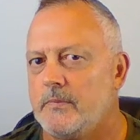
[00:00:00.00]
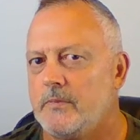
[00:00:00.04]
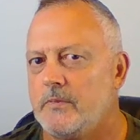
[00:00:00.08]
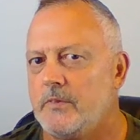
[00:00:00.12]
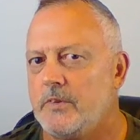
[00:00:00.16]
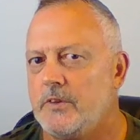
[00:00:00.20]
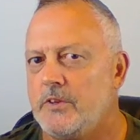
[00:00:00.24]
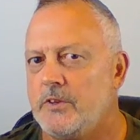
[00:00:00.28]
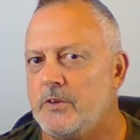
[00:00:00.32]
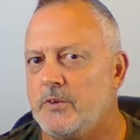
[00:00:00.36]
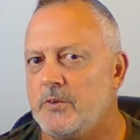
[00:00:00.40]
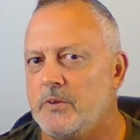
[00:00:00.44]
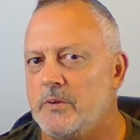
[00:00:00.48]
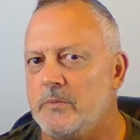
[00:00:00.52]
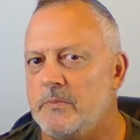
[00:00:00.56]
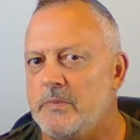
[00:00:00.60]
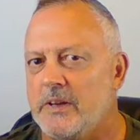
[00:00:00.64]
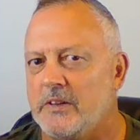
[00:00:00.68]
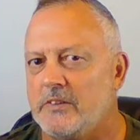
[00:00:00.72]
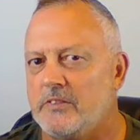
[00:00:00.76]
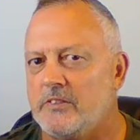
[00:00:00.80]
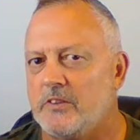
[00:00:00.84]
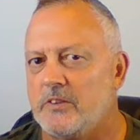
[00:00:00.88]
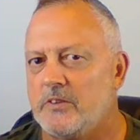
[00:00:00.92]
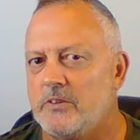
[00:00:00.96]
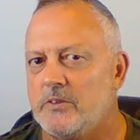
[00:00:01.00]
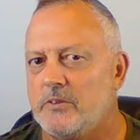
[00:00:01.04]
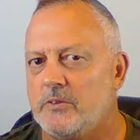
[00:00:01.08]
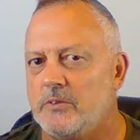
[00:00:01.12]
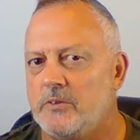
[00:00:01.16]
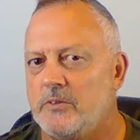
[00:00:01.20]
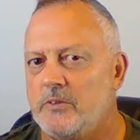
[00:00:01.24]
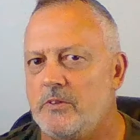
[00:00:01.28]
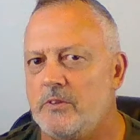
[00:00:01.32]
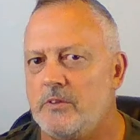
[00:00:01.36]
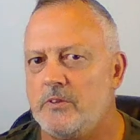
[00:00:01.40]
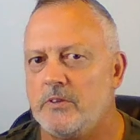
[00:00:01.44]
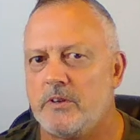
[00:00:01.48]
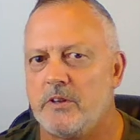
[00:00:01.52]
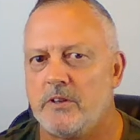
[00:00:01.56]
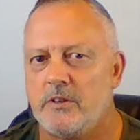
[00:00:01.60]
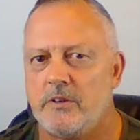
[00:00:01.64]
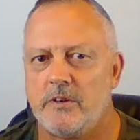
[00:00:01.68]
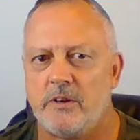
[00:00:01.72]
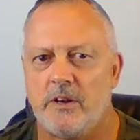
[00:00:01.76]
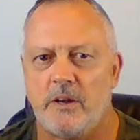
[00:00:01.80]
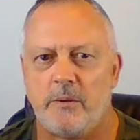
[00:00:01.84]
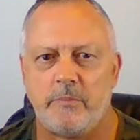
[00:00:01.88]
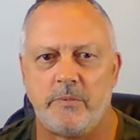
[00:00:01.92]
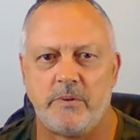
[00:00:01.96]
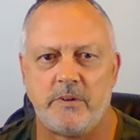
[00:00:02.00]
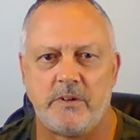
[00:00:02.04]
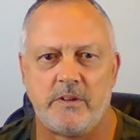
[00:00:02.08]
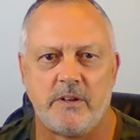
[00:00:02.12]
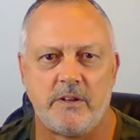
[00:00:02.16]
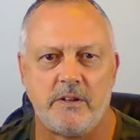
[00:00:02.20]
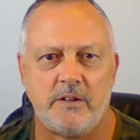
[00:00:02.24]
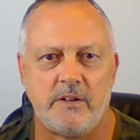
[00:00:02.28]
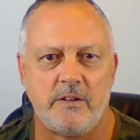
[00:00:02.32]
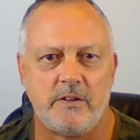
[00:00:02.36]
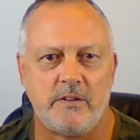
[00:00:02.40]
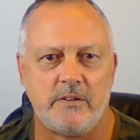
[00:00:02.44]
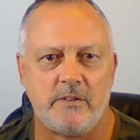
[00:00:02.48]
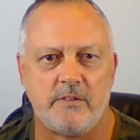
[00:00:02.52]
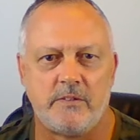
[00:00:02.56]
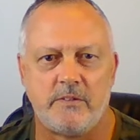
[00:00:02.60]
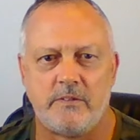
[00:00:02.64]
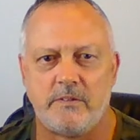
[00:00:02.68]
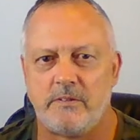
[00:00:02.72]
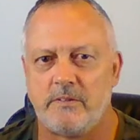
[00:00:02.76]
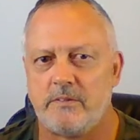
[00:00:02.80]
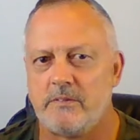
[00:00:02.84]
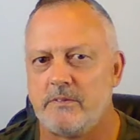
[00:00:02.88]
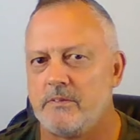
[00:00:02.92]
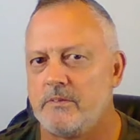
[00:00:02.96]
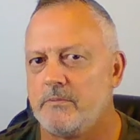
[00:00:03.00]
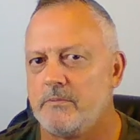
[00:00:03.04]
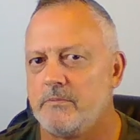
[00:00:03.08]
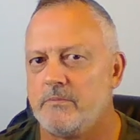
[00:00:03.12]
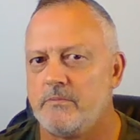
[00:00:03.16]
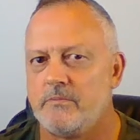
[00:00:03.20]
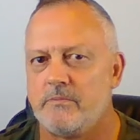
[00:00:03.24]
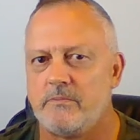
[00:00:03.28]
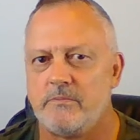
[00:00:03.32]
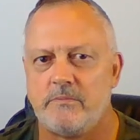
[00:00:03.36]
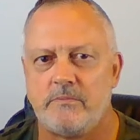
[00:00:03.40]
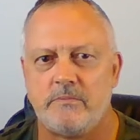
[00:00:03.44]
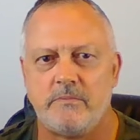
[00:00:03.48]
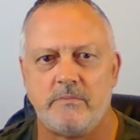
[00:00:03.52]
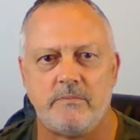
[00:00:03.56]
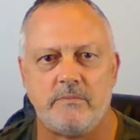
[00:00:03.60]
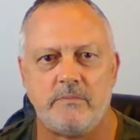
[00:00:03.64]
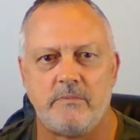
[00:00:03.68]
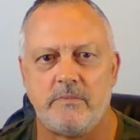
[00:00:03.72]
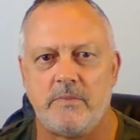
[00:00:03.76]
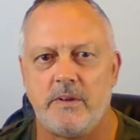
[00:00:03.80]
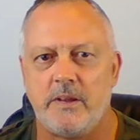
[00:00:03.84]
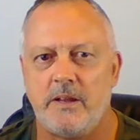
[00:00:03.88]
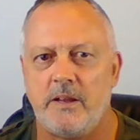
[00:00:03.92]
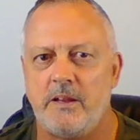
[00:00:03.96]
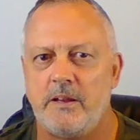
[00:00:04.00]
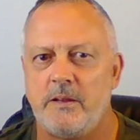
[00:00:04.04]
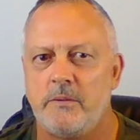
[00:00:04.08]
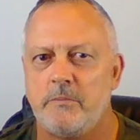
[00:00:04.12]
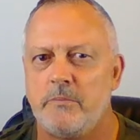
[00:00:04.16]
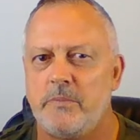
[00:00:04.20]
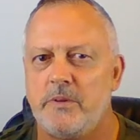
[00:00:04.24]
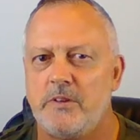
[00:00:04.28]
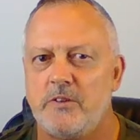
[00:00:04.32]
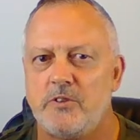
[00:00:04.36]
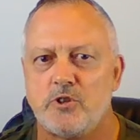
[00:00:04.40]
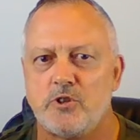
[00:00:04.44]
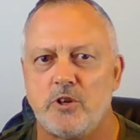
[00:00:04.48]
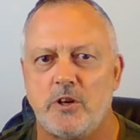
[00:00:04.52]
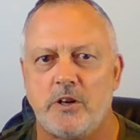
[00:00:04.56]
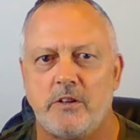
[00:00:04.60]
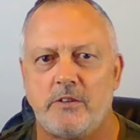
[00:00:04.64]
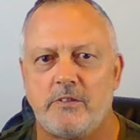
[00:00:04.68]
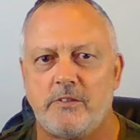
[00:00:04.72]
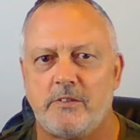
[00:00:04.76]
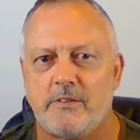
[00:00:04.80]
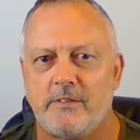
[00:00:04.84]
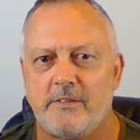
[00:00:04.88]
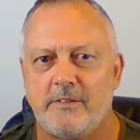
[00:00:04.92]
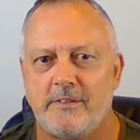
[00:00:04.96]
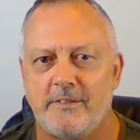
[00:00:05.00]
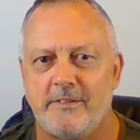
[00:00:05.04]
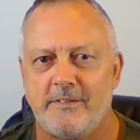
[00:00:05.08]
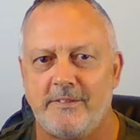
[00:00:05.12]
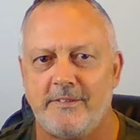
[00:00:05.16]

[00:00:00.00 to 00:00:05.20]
when you go to Mexico, do you get your hepatitis A and B shots?